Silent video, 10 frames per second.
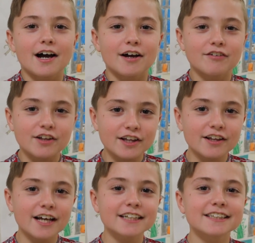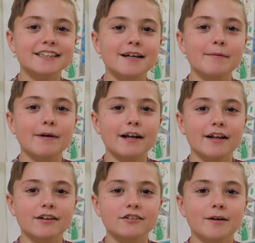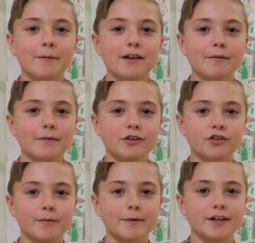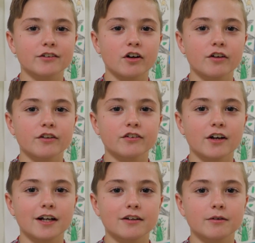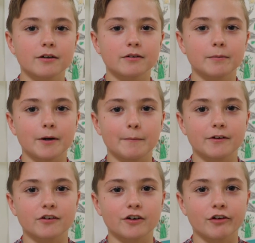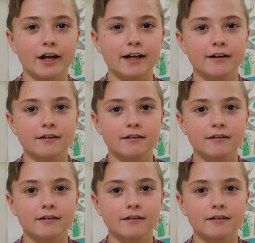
I really like STEM at Hilltop Elementary because all the science experiments are great.